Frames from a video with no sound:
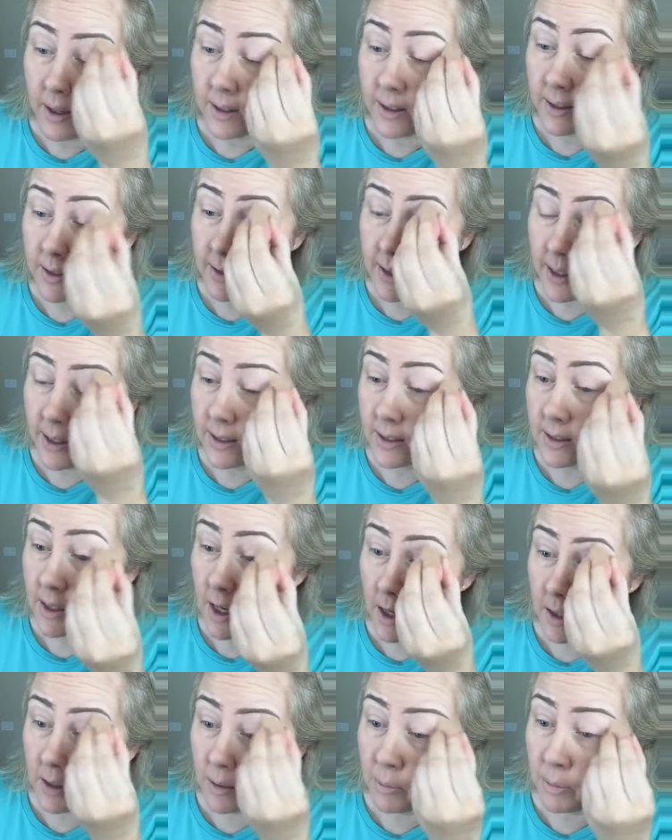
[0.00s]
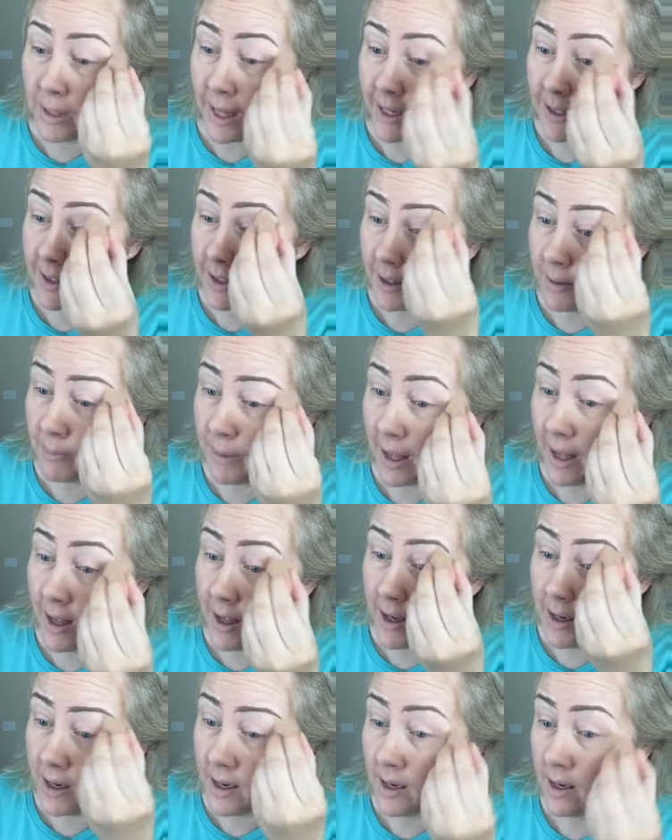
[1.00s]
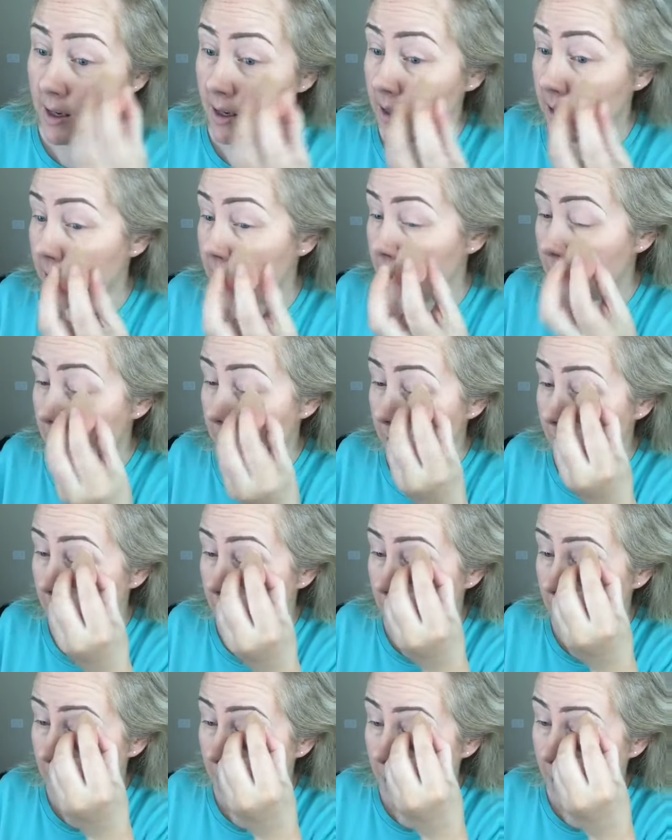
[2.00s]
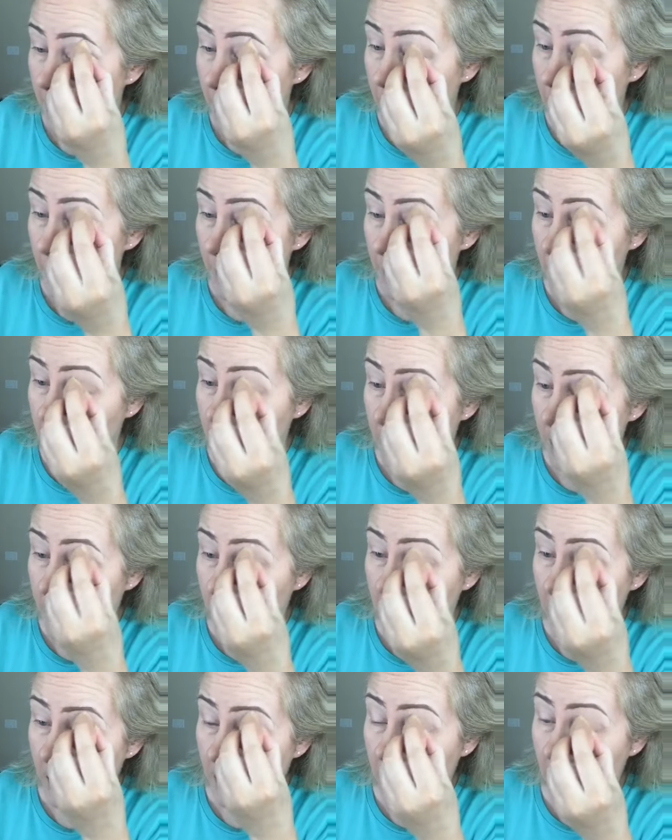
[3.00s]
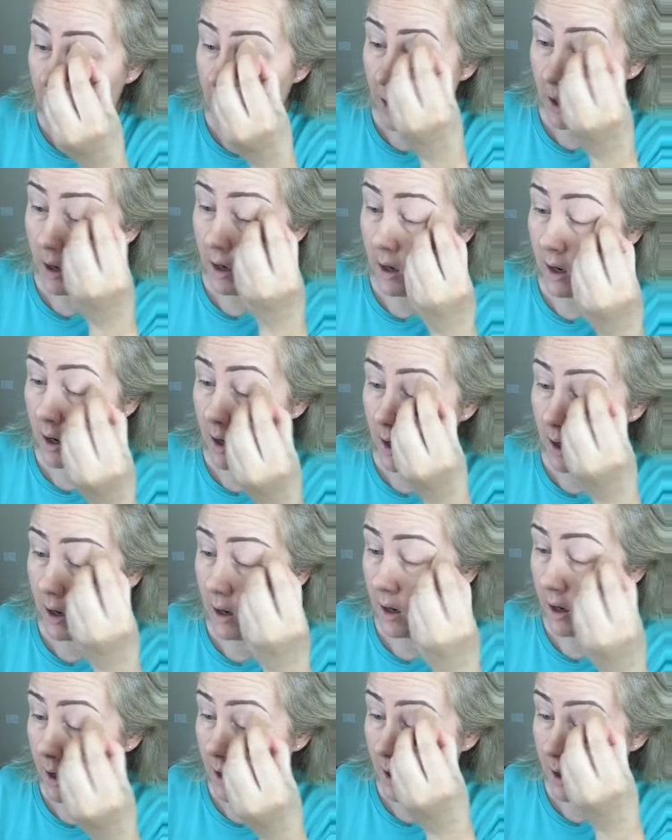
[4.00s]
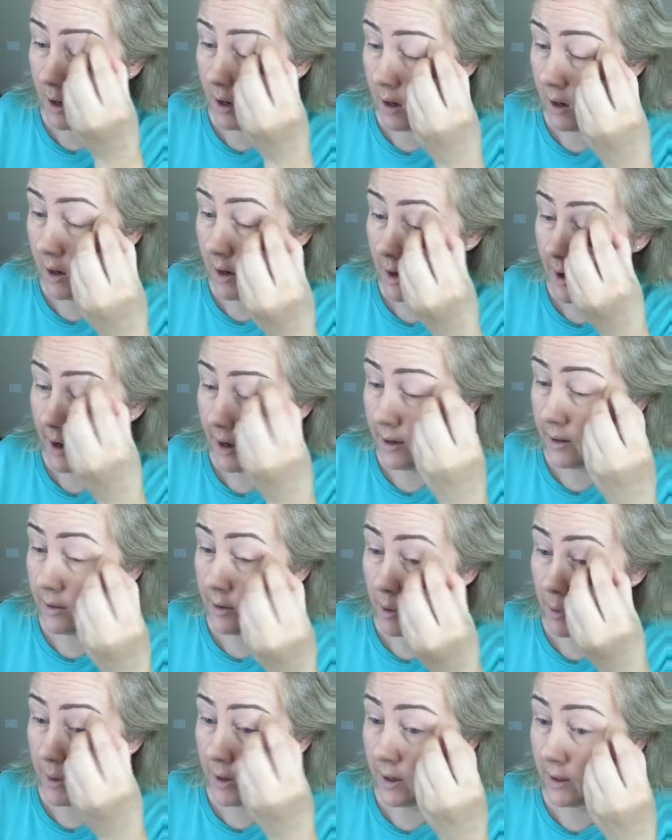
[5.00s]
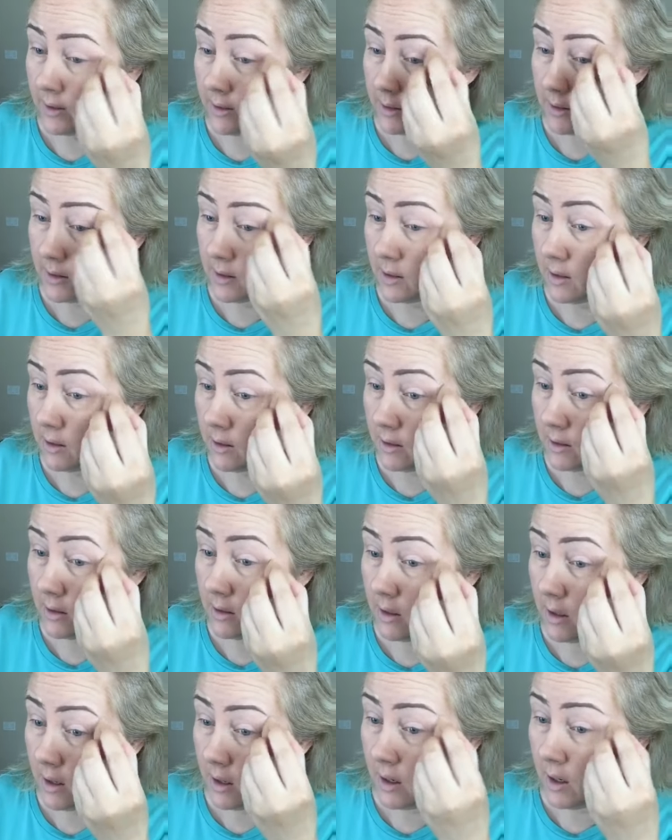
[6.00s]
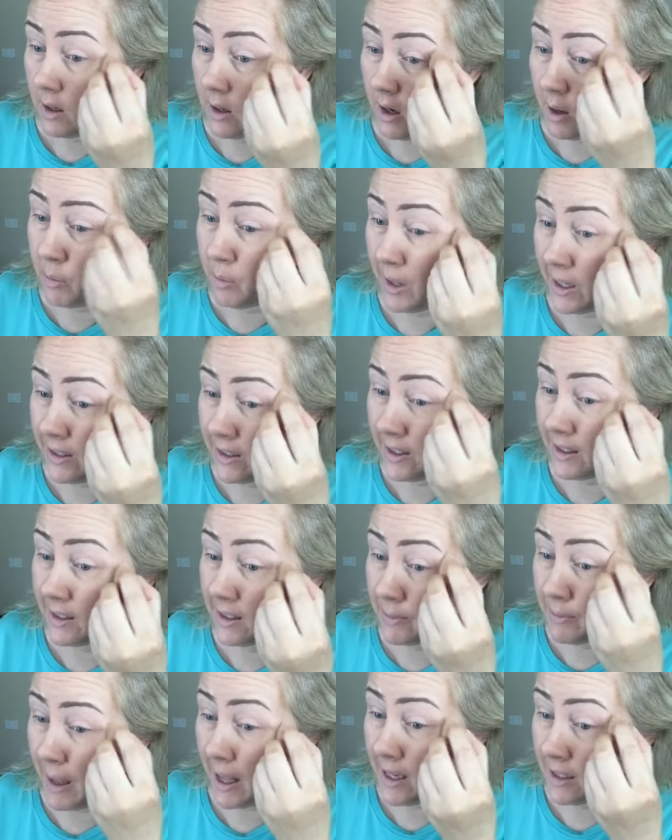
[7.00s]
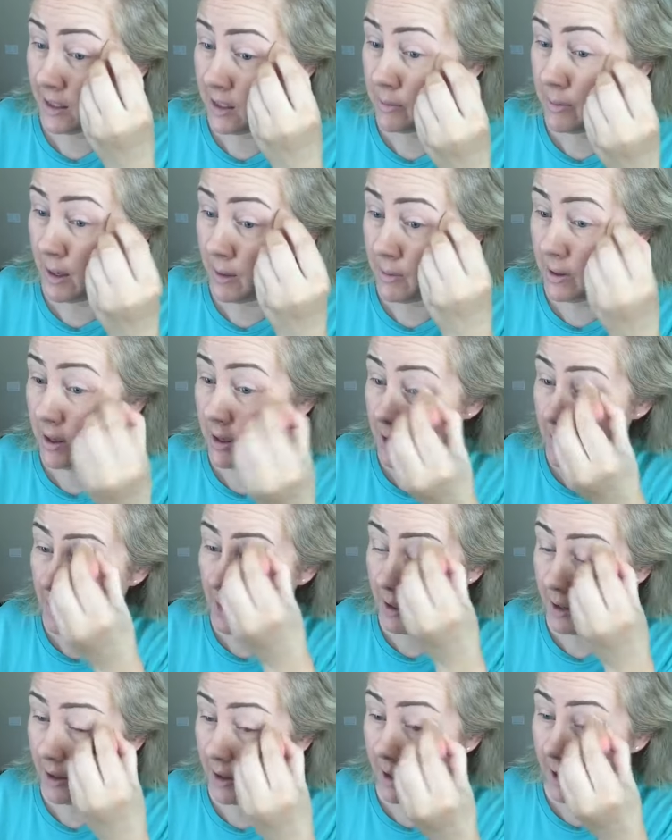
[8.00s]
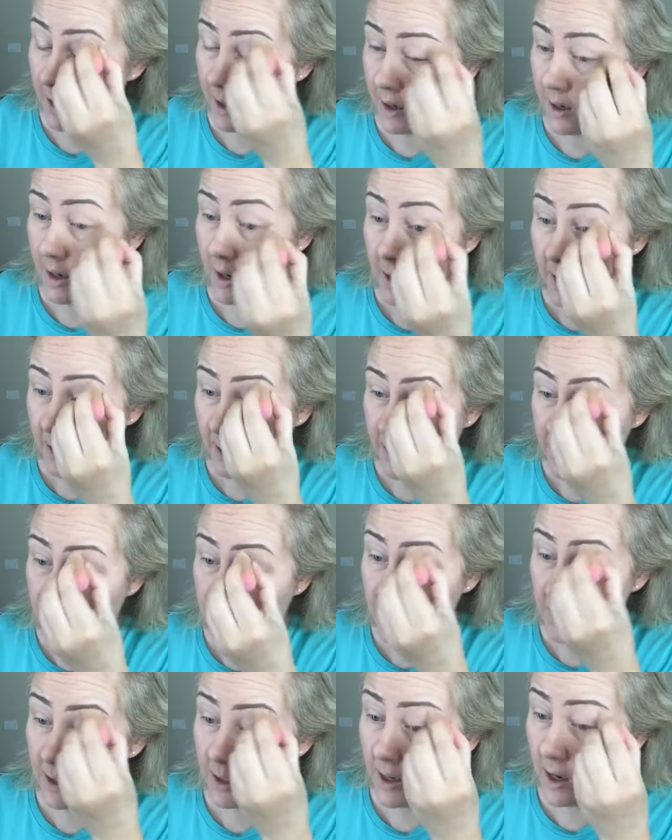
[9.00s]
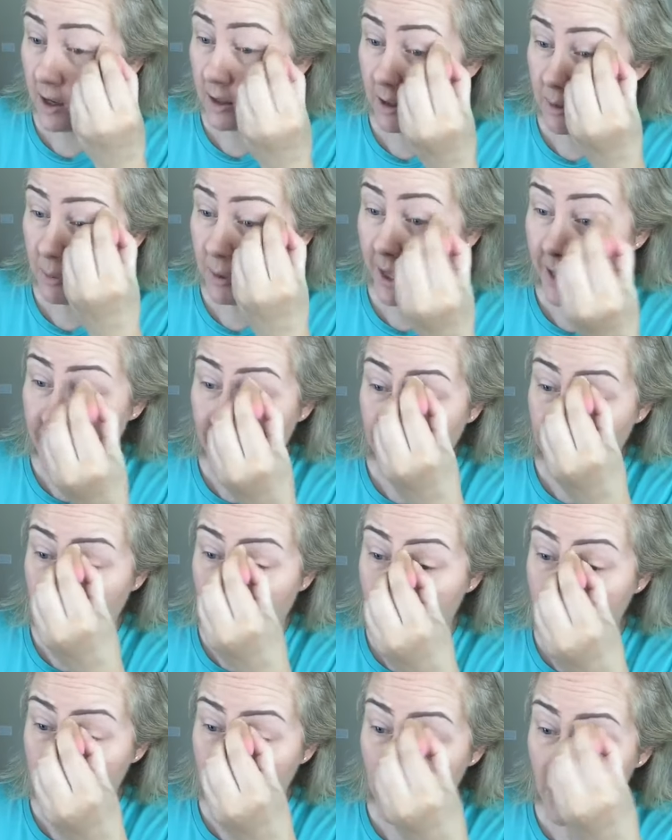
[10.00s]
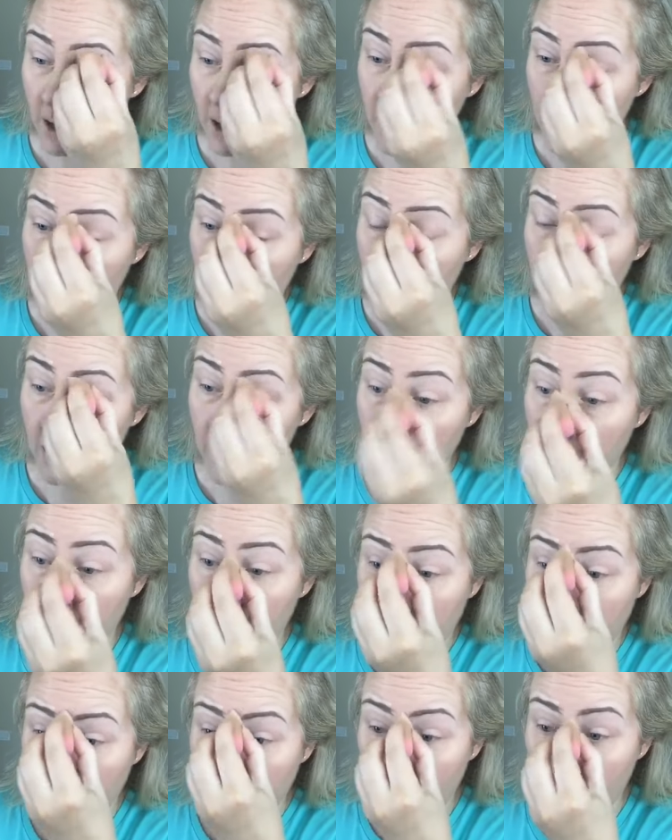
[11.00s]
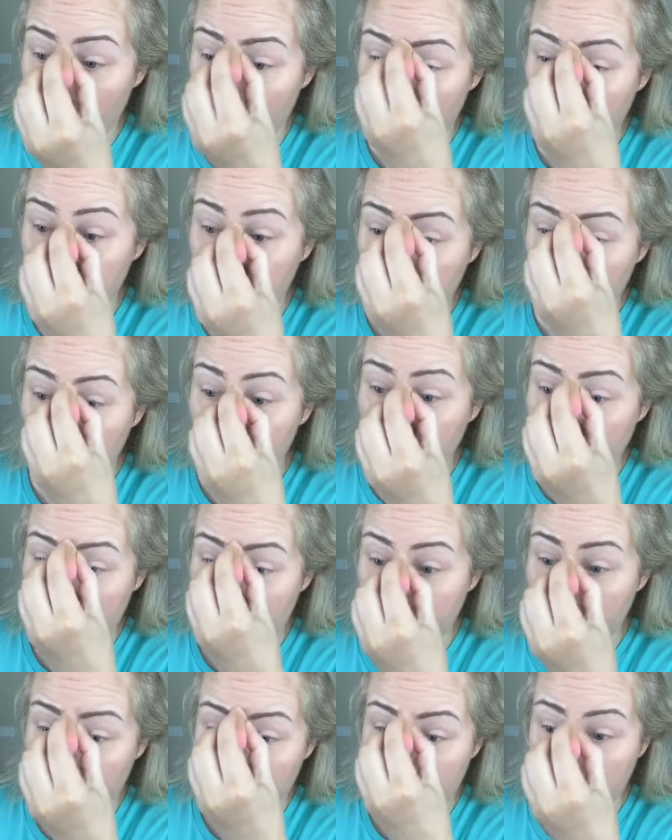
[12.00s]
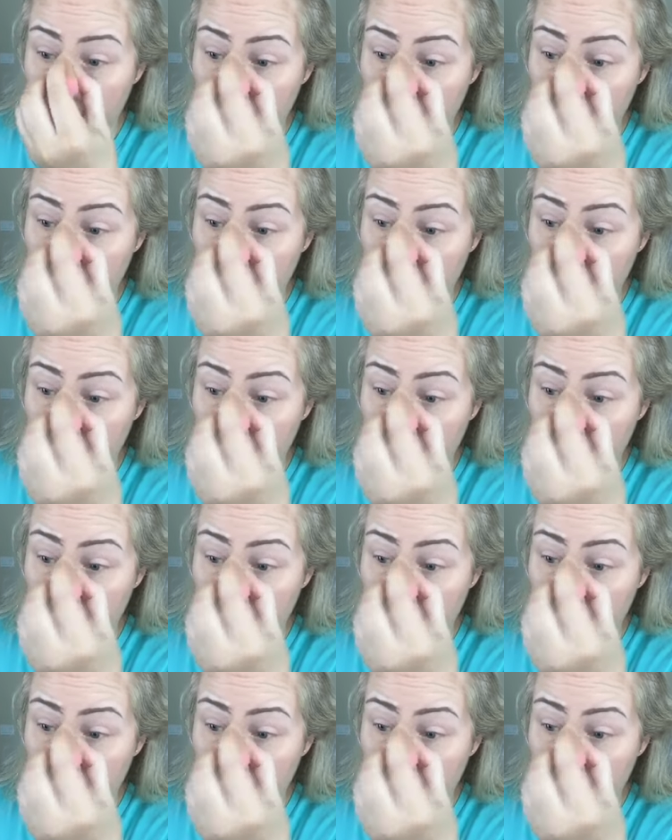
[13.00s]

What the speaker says: This thing is called a blending bud, or I don't know what else. A blending sponge, maybe? It's usually called a blending bud or a beauty blender.